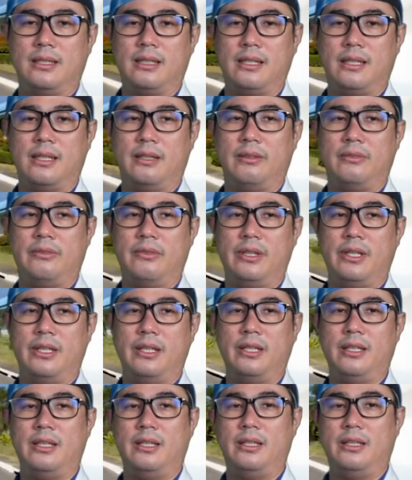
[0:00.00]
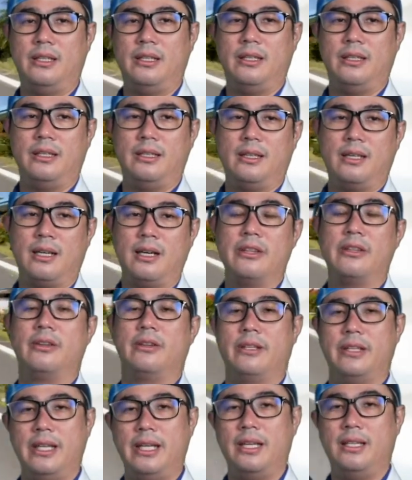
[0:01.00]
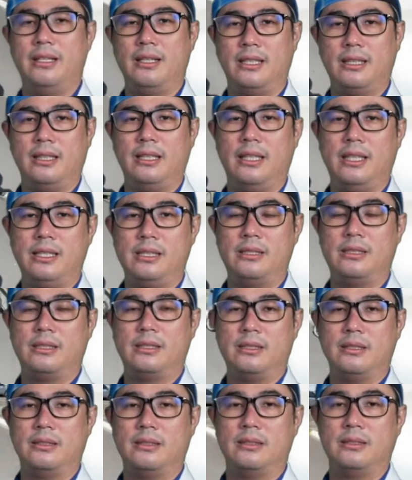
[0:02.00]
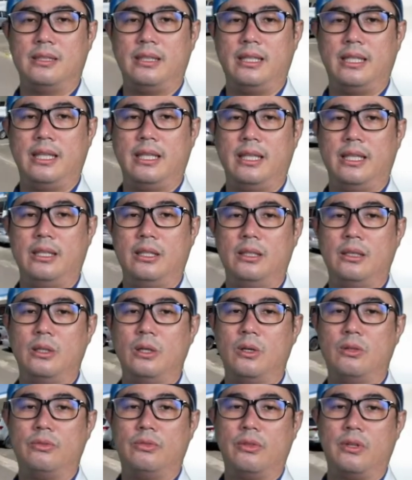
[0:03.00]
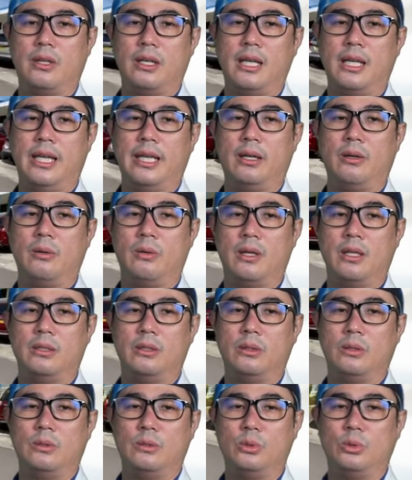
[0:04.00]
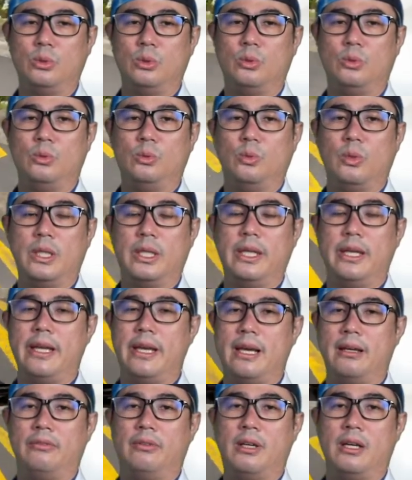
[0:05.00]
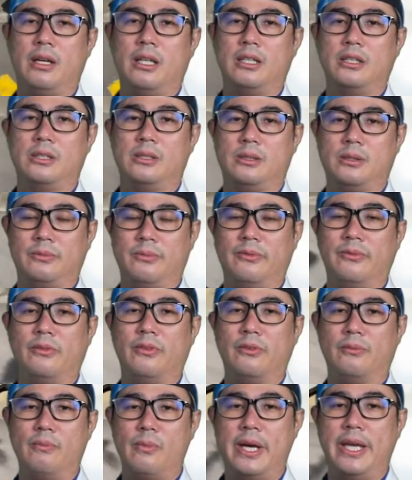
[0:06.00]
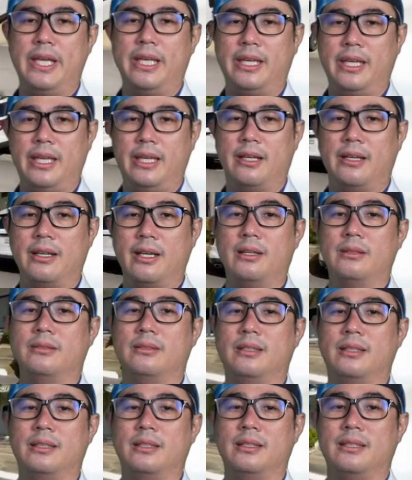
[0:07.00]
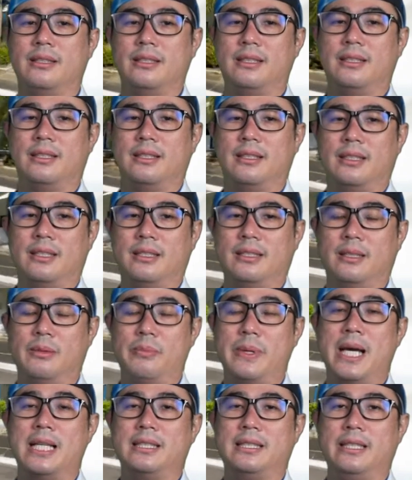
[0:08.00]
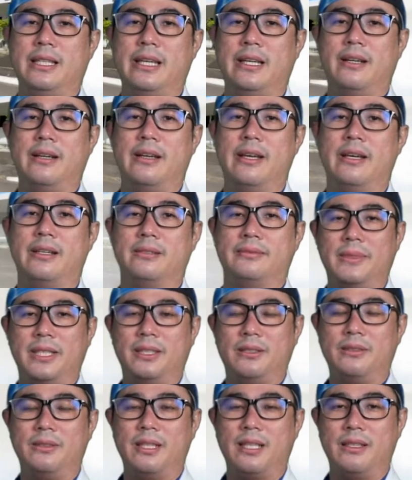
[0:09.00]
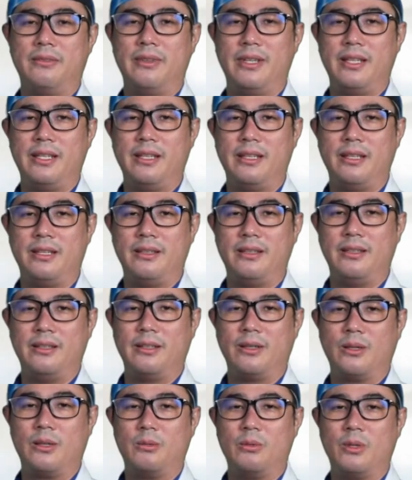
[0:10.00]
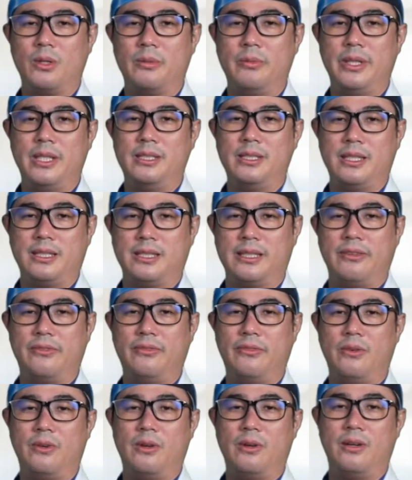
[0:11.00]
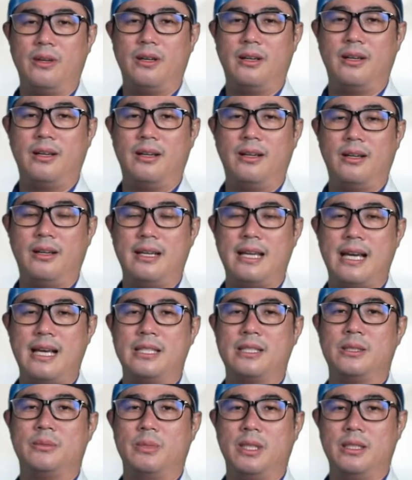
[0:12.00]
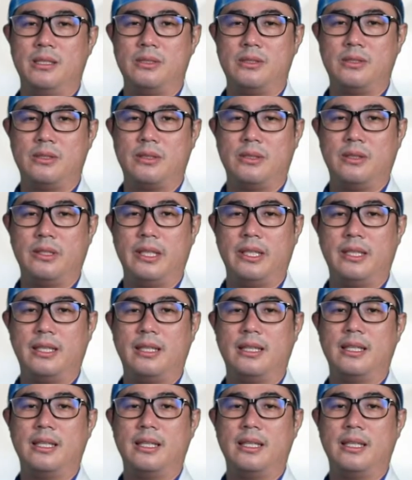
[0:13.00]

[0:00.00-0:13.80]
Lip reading: every other day at least, and I go for like 1 to 1.5 hours of biking around the Pasig area. I don't have any other comorbids except for asthma, so I